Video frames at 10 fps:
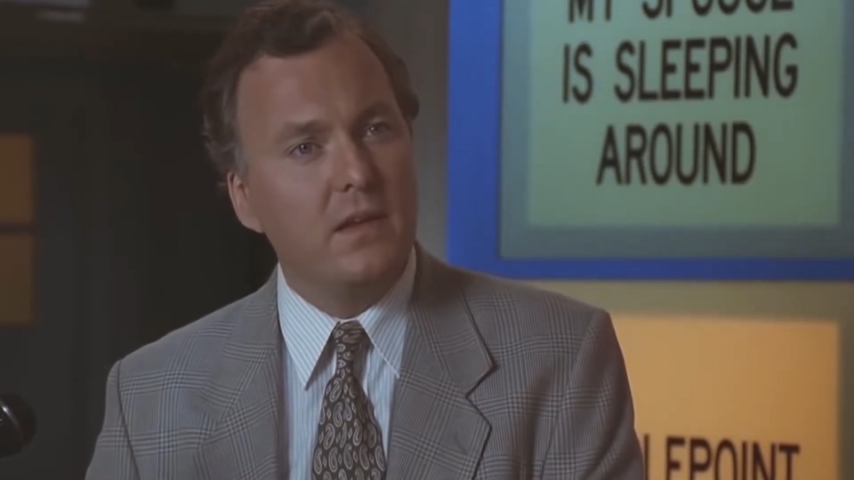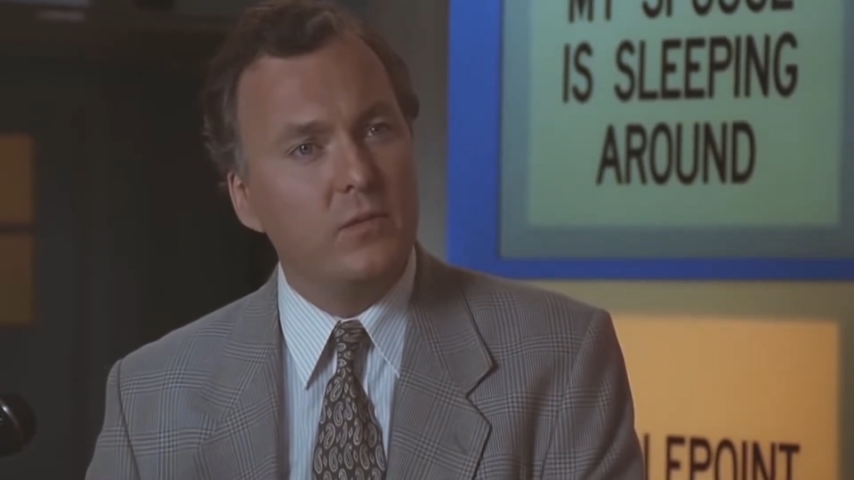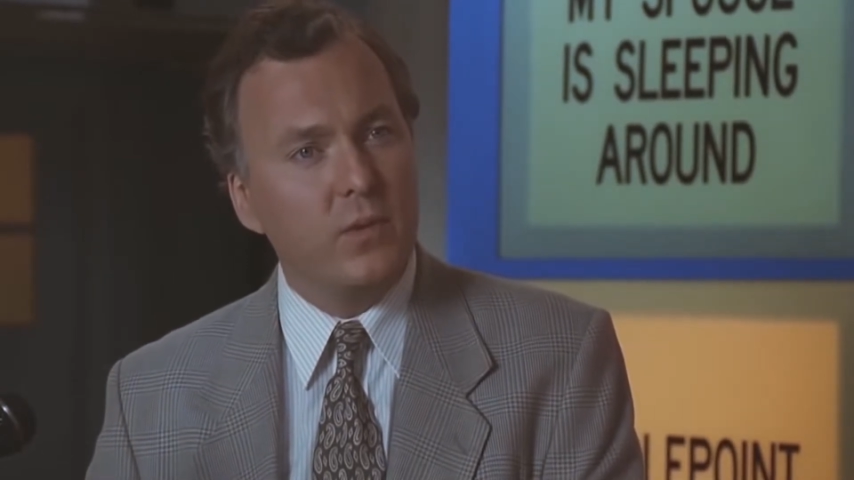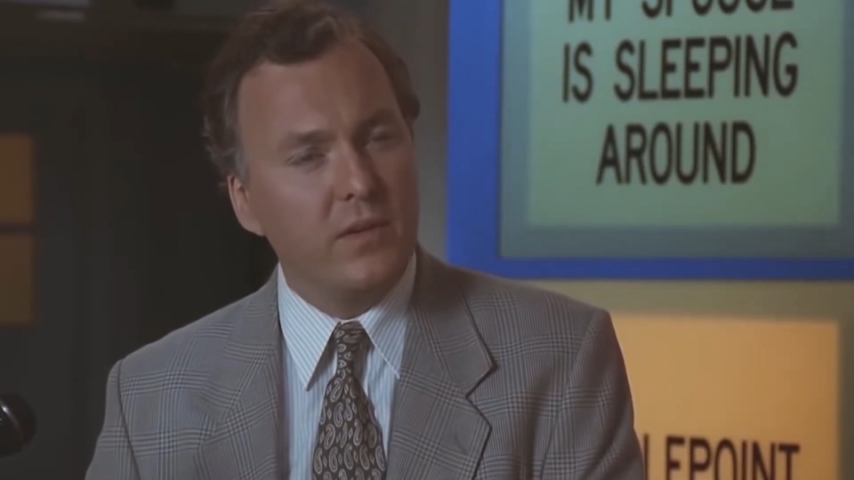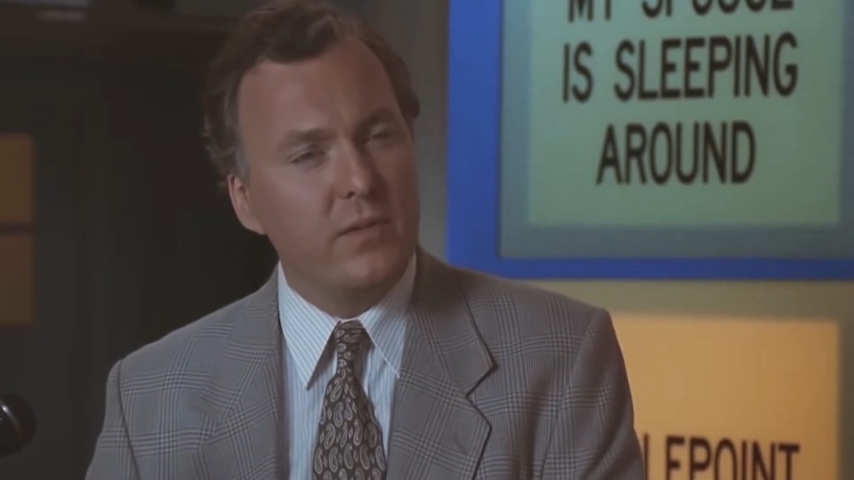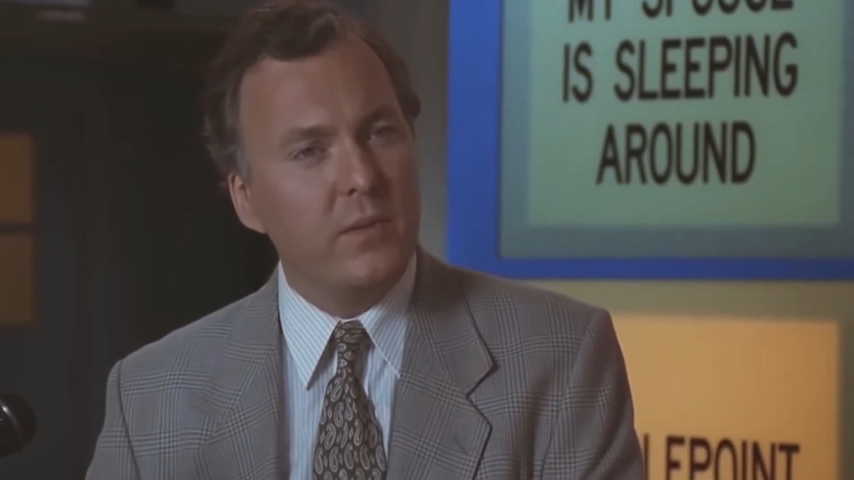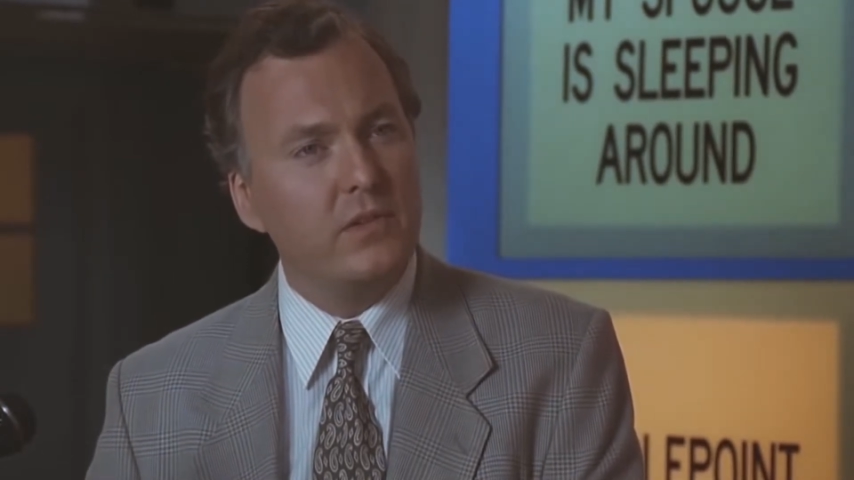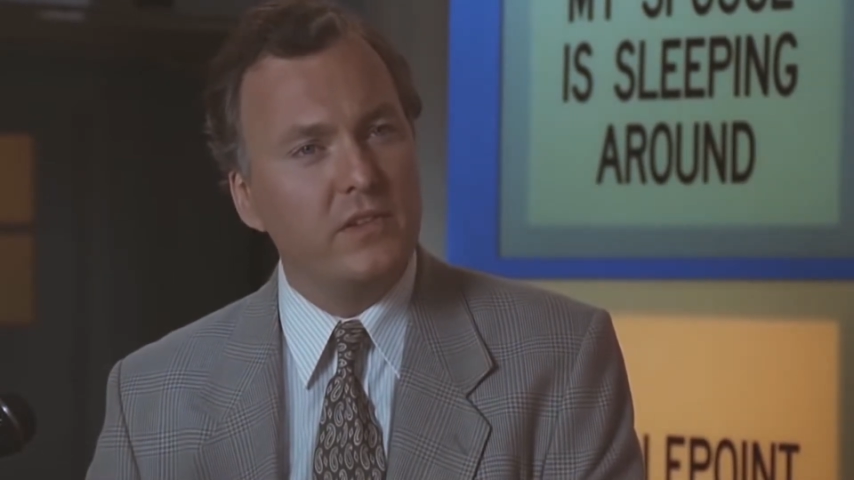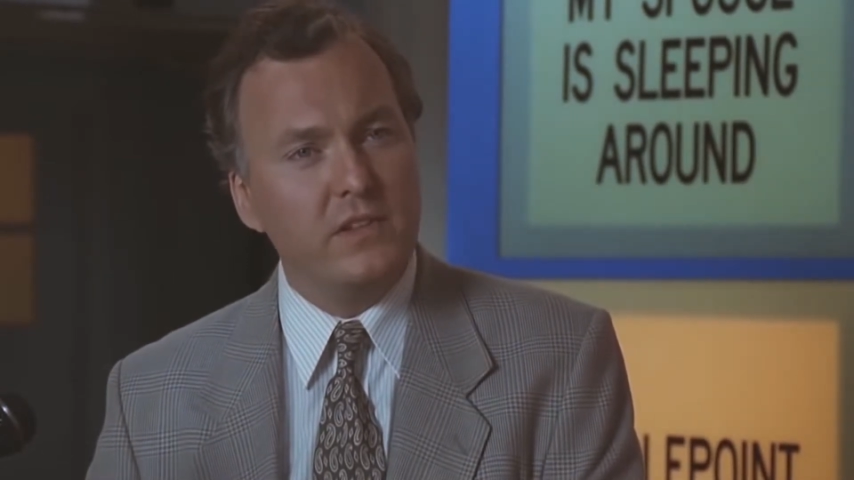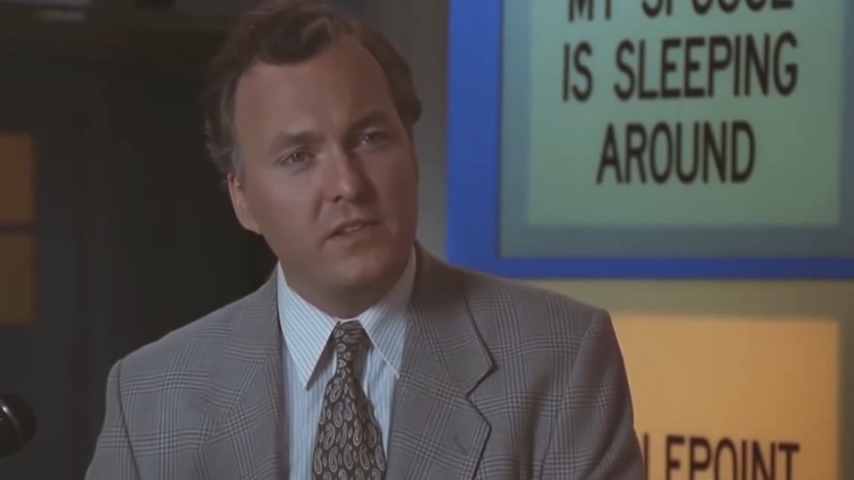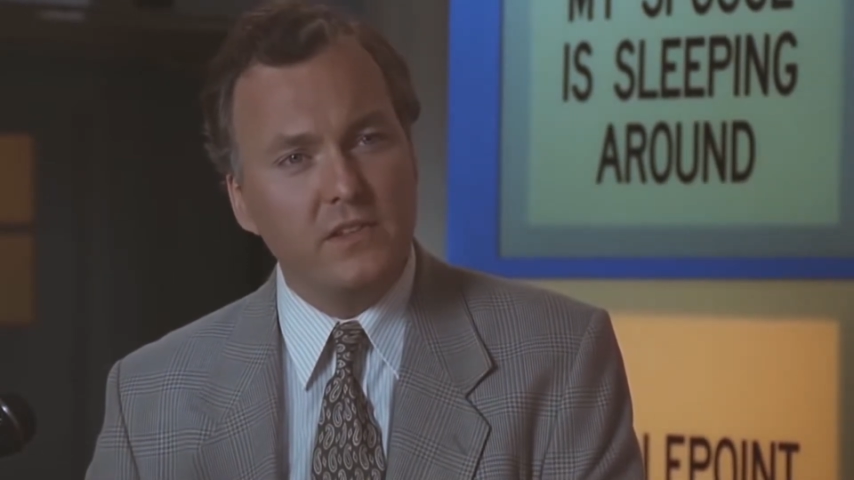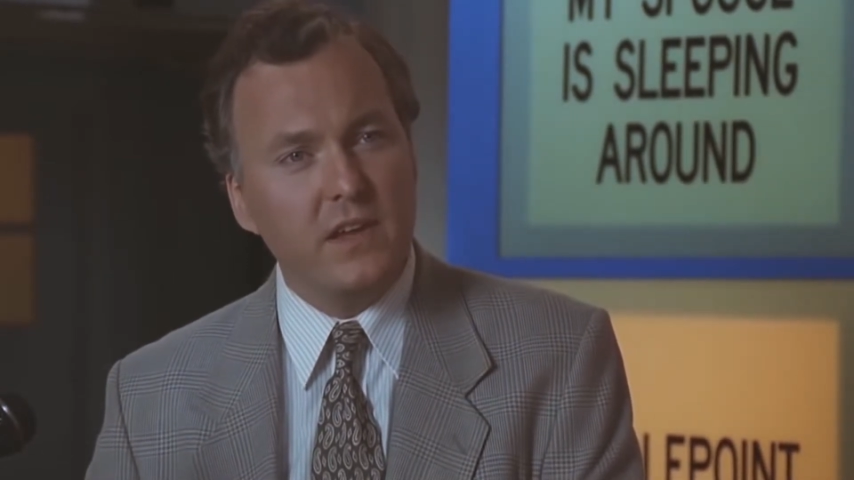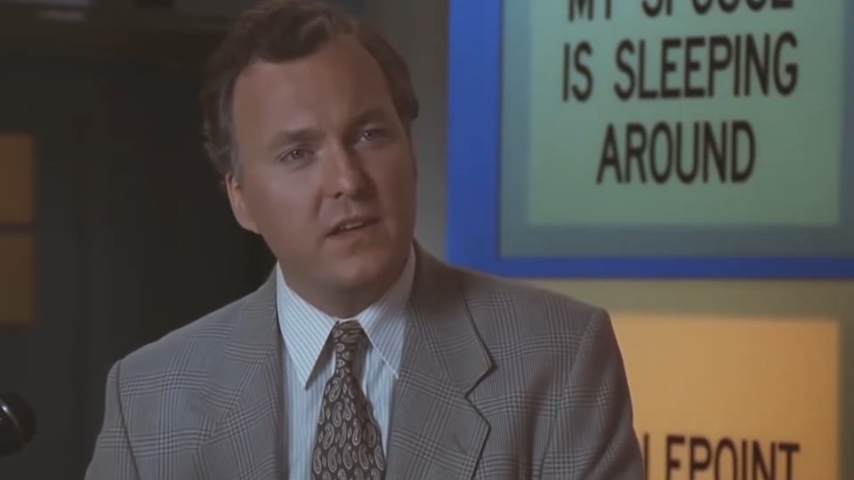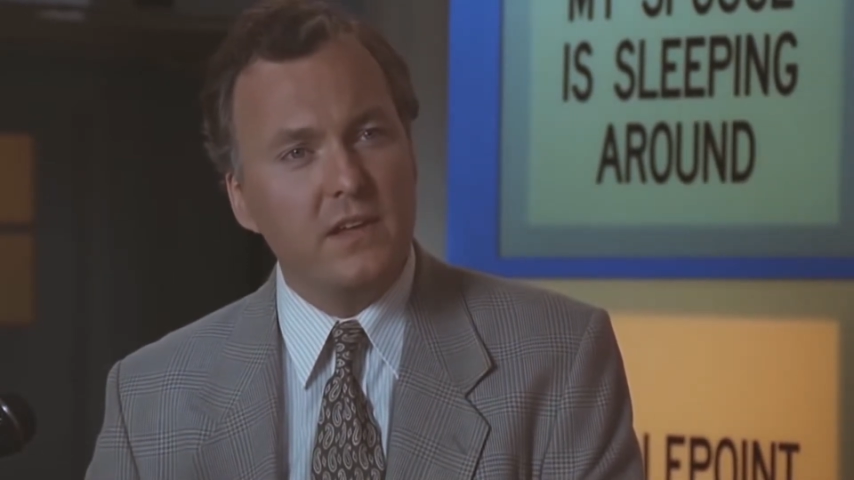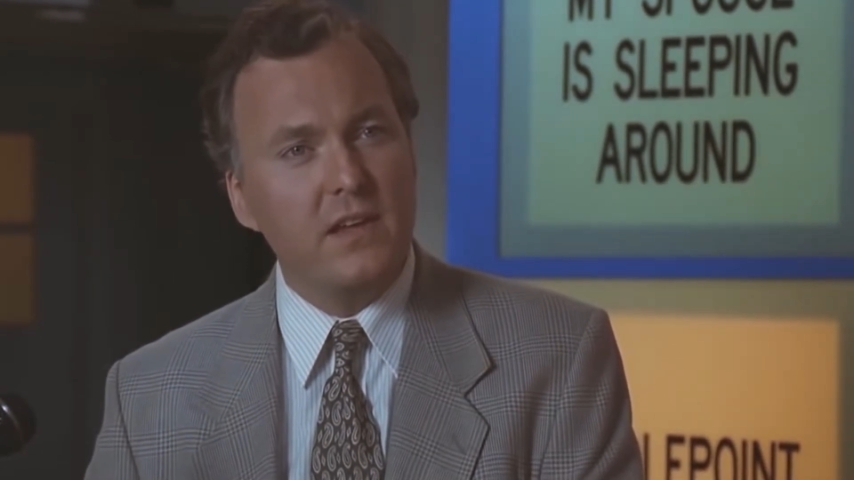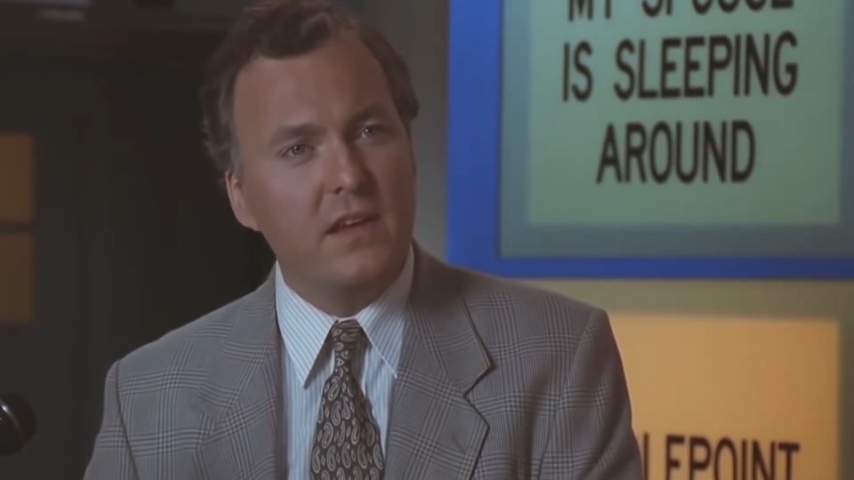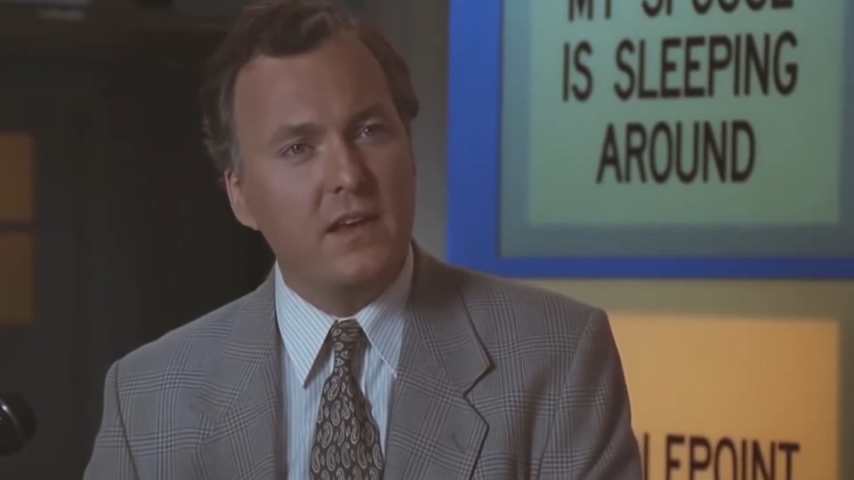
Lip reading: is one of the most insanely